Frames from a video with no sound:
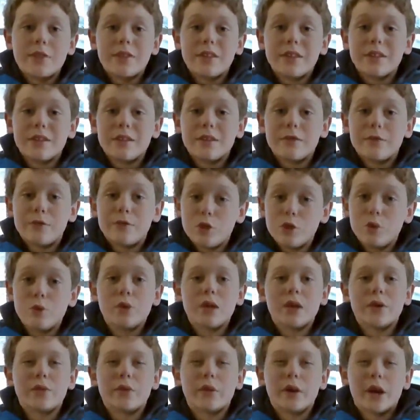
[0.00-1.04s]
The
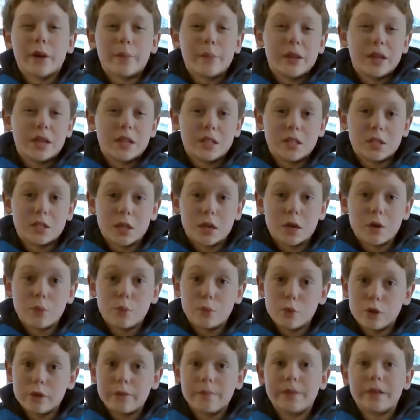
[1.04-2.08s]
fuel I recommend is
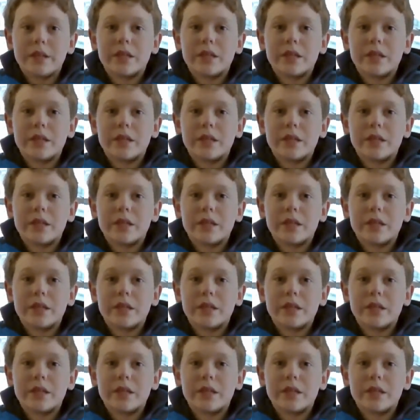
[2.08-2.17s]
wood,